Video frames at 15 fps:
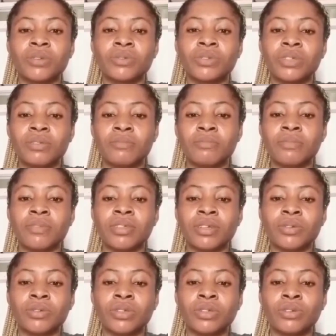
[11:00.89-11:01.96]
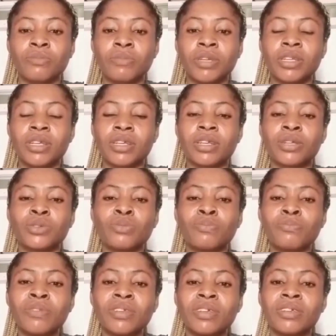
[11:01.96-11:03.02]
shouting on me that I should